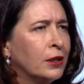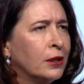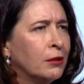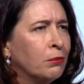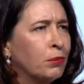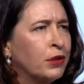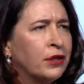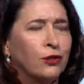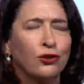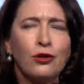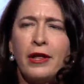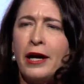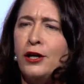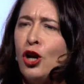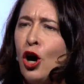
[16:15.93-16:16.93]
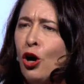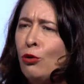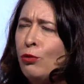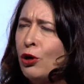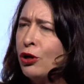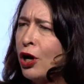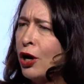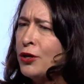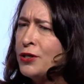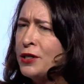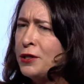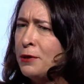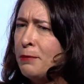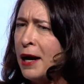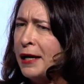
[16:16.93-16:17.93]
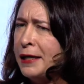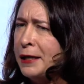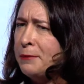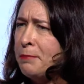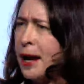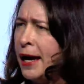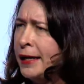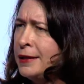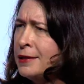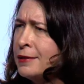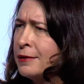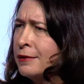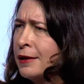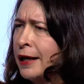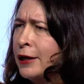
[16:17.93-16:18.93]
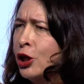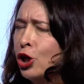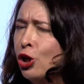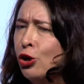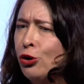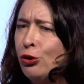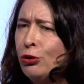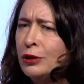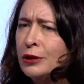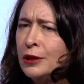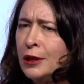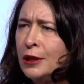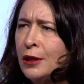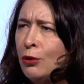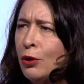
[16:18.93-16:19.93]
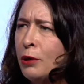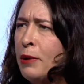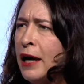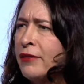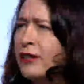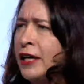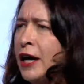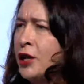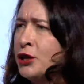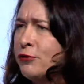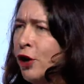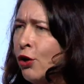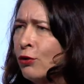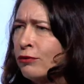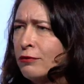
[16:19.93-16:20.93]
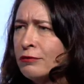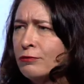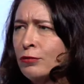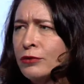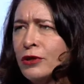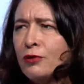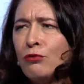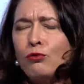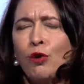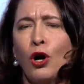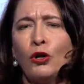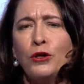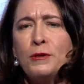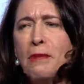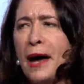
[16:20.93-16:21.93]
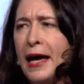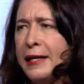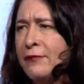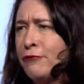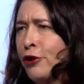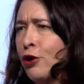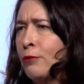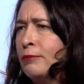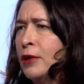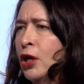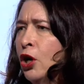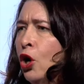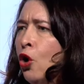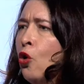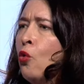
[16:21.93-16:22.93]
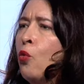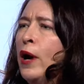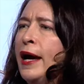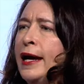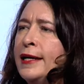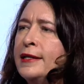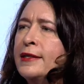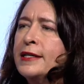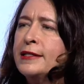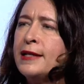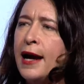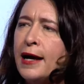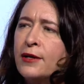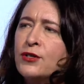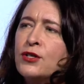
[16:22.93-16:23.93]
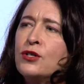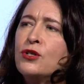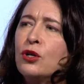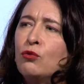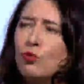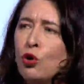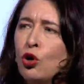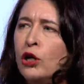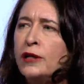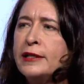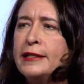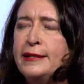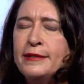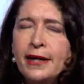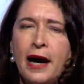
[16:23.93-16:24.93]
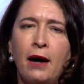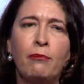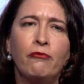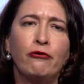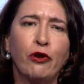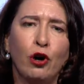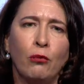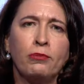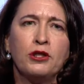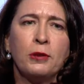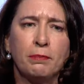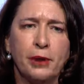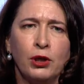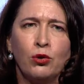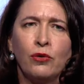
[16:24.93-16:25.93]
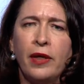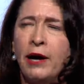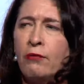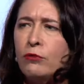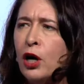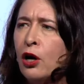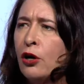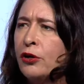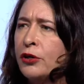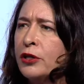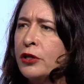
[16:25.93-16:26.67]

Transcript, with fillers: But do they know what goes into making paint and glue? What about the asphalt the road's made from? Or where did the taxes and royalties come from to build that road?